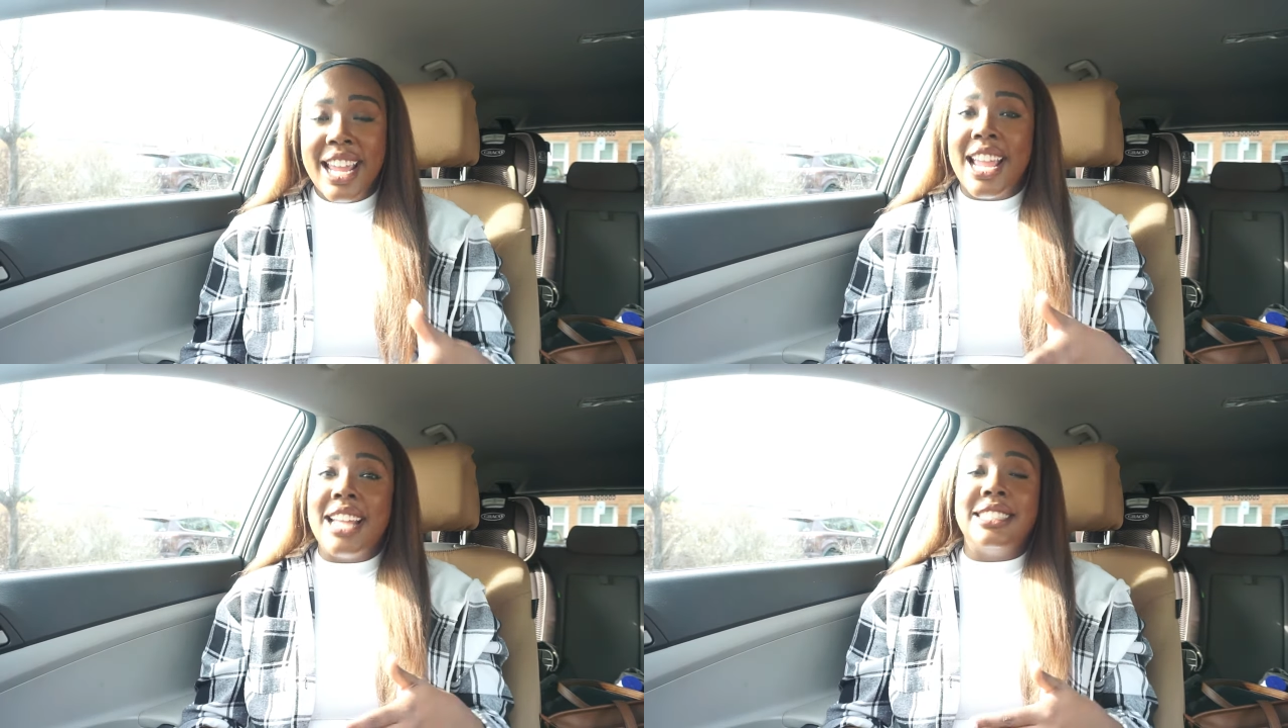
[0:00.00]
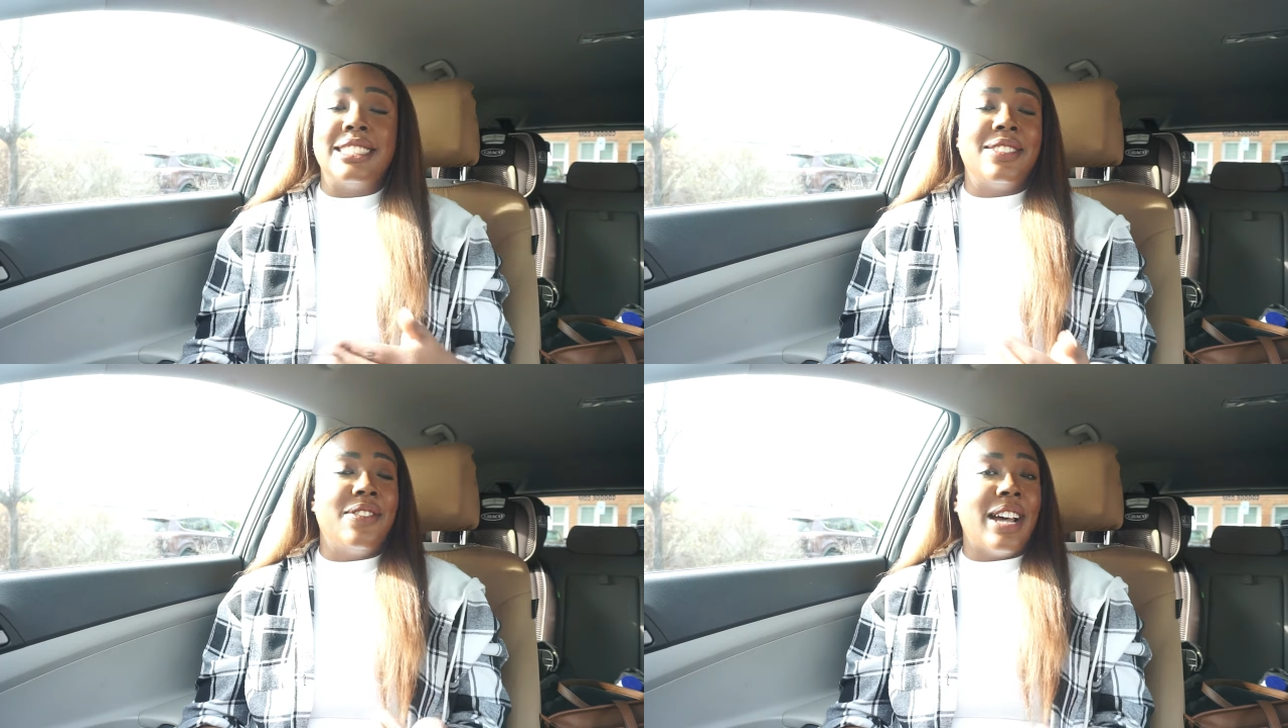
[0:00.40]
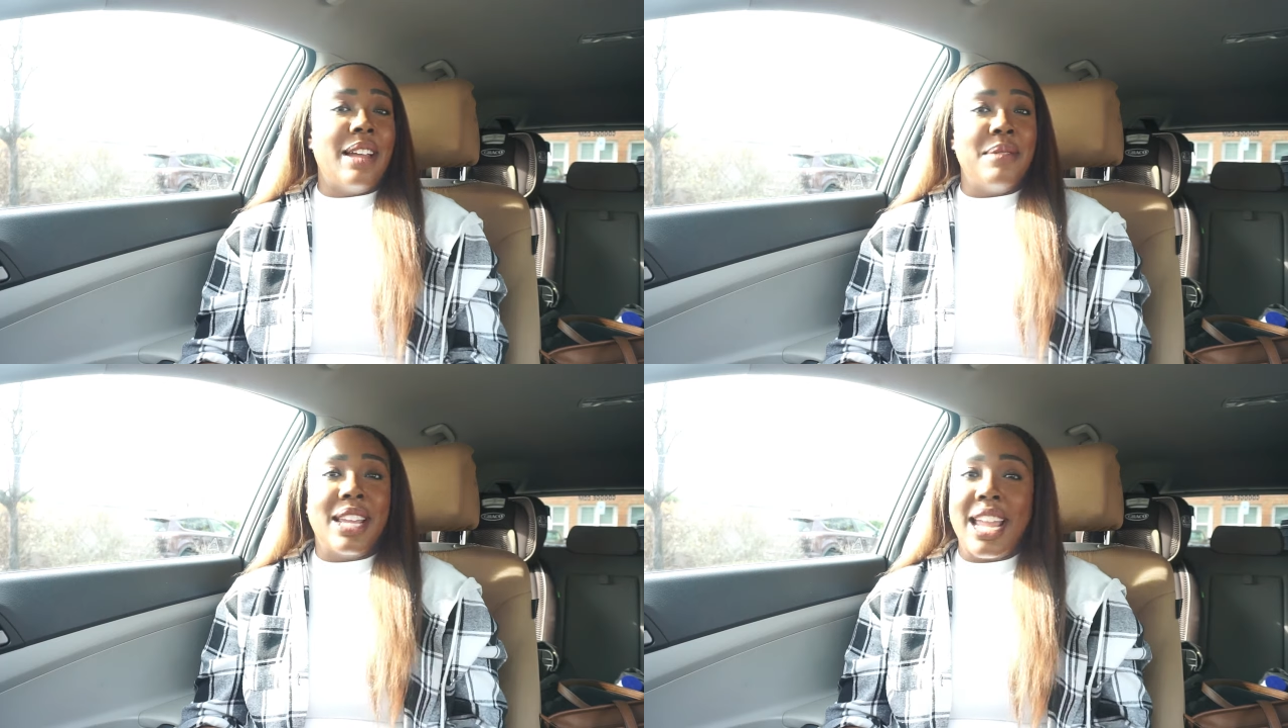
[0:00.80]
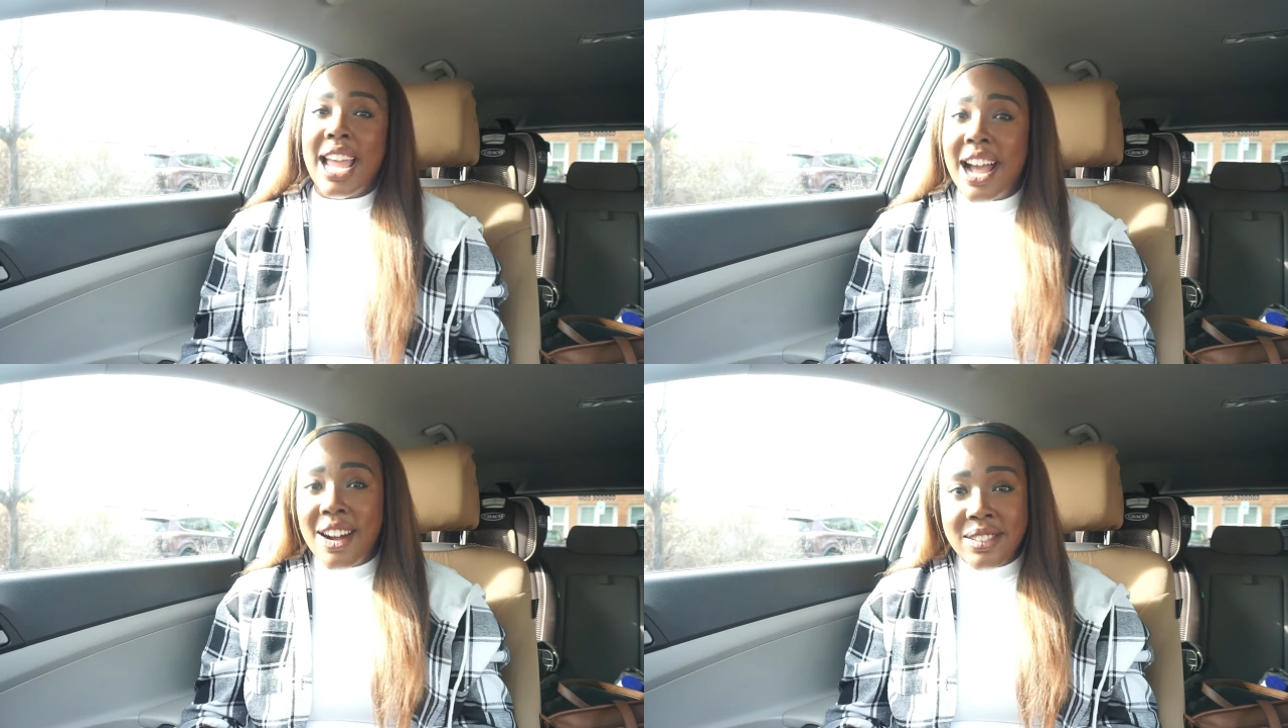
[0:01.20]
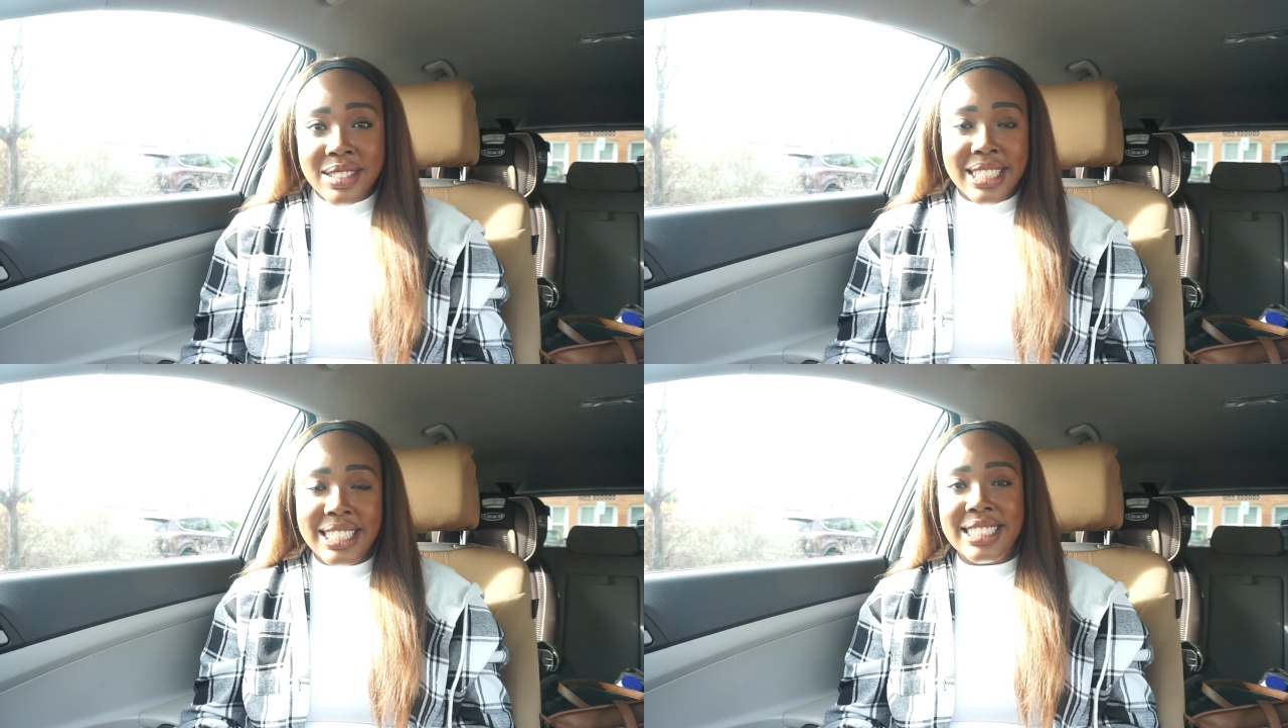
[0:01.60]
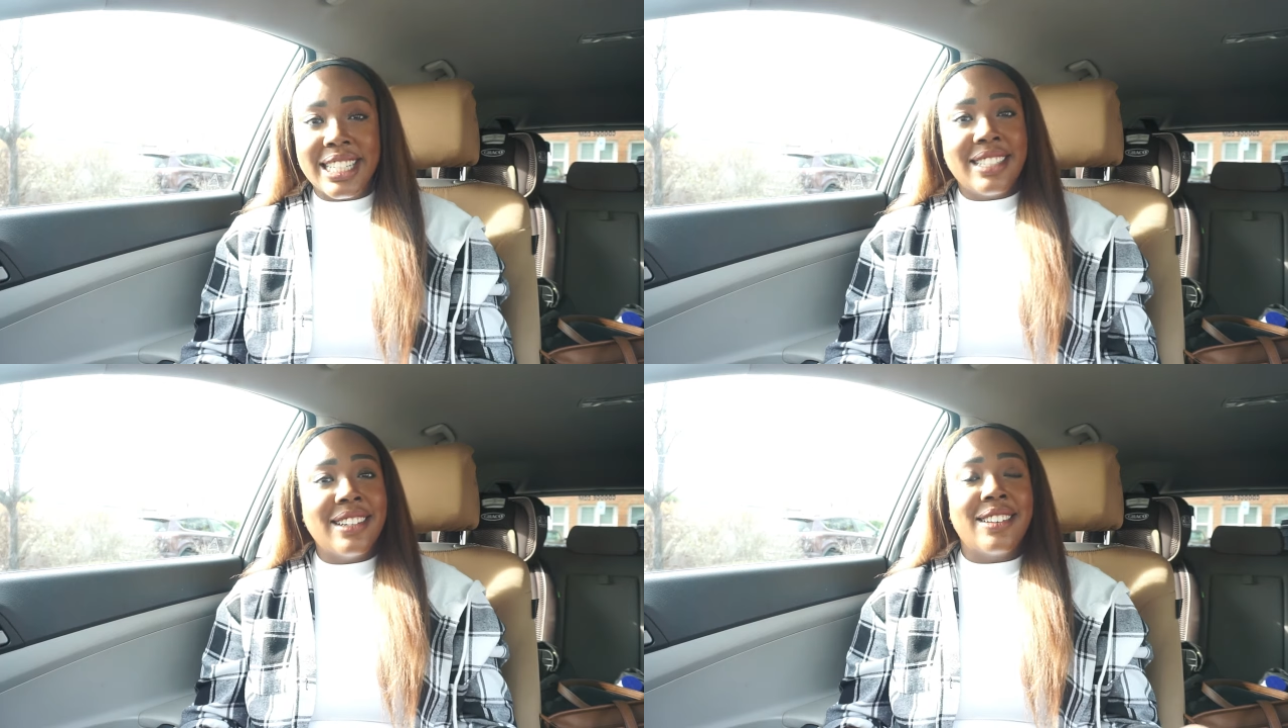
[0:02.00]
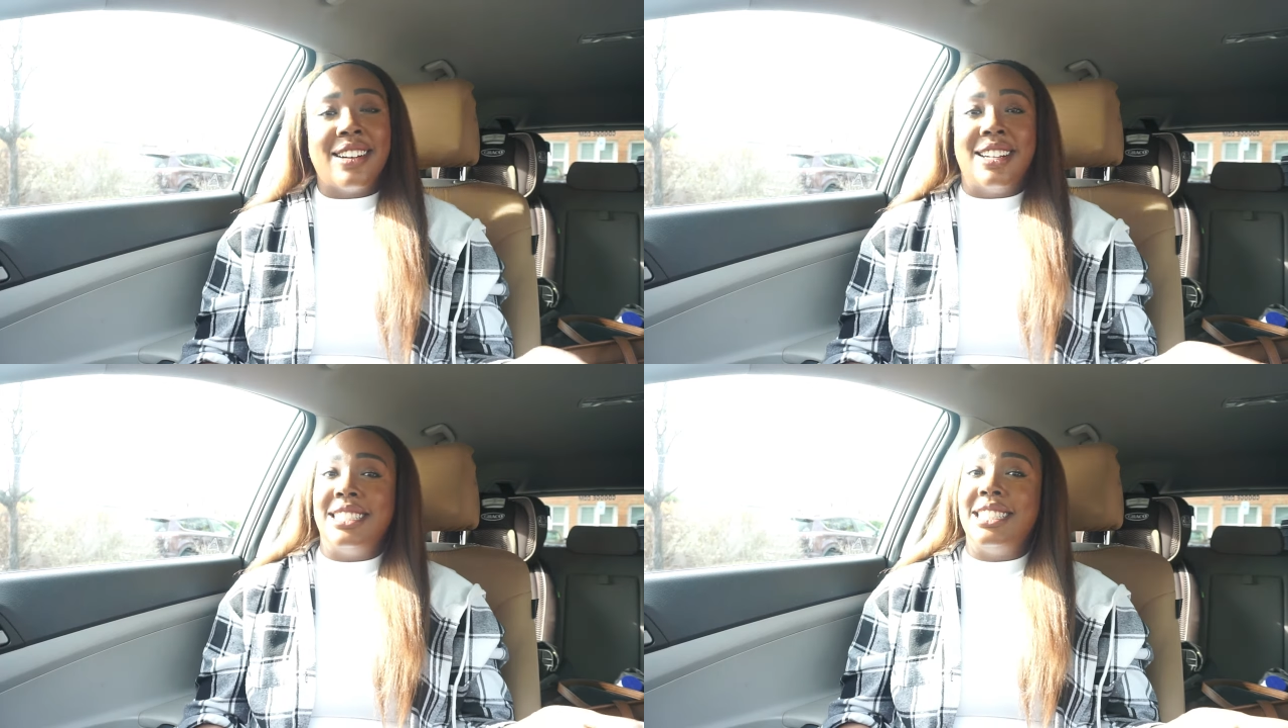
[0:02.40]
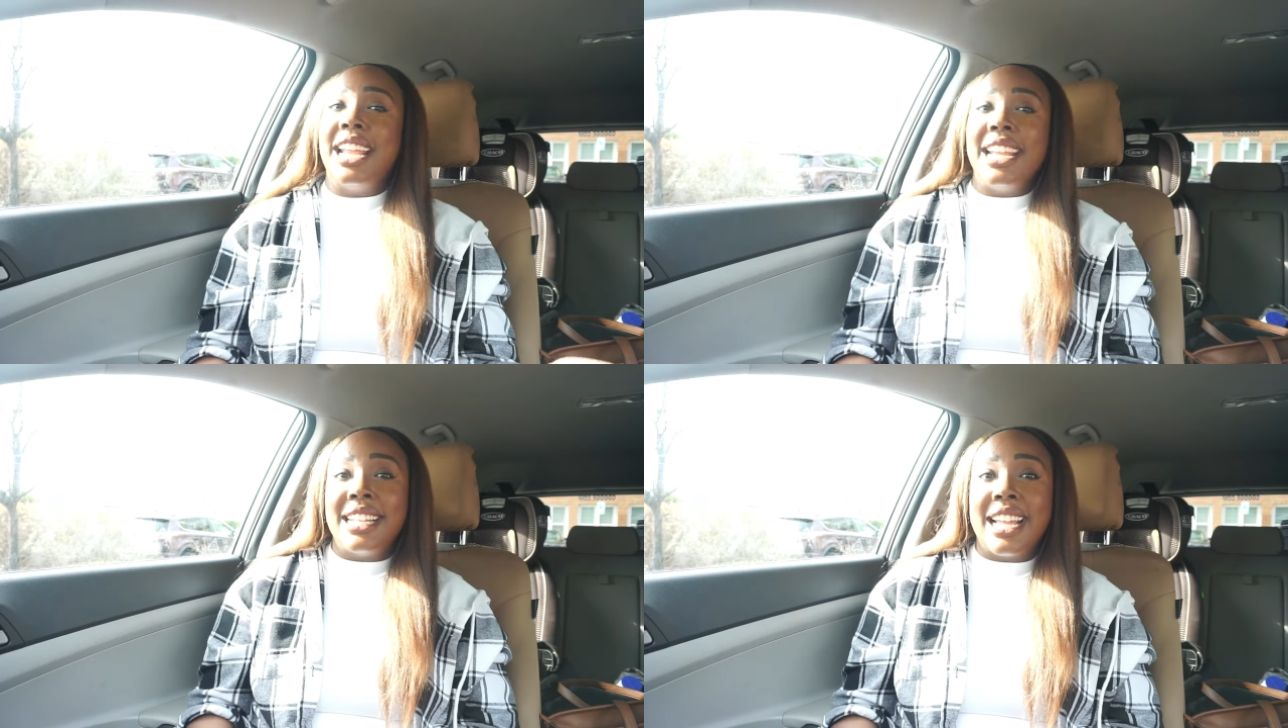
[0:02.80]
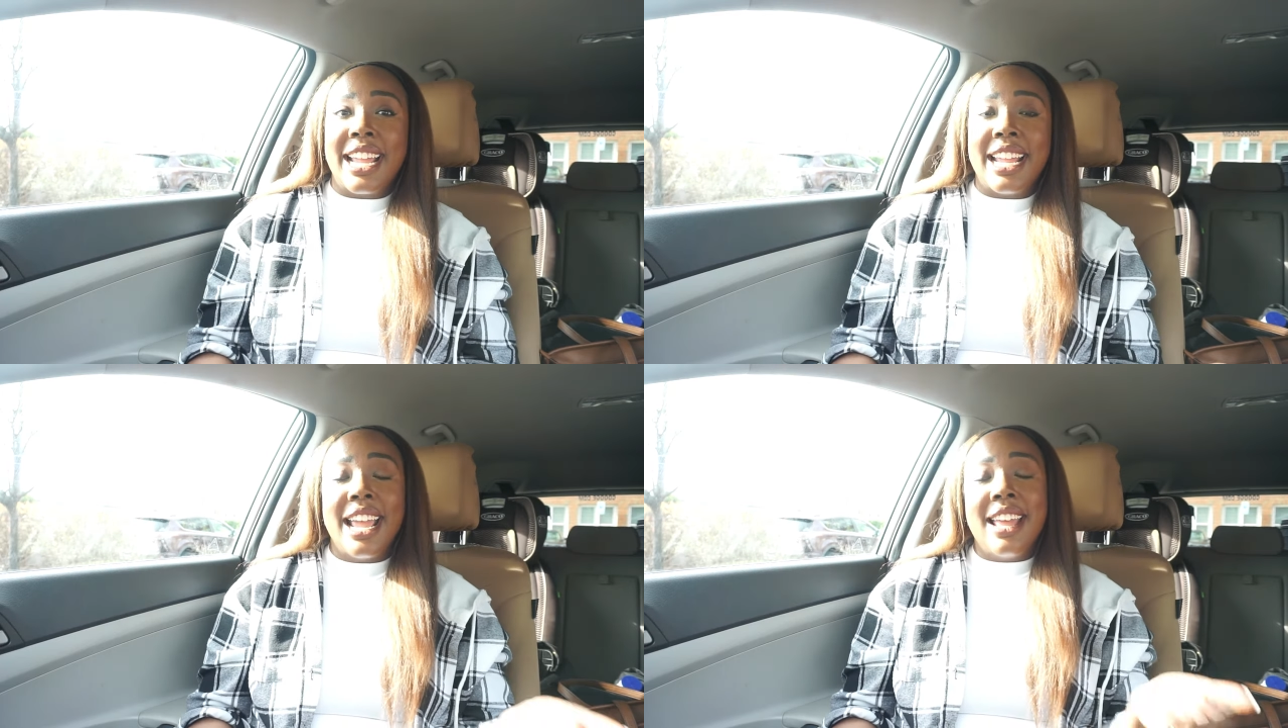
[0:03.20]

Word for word: and just vibing out with each other on our date night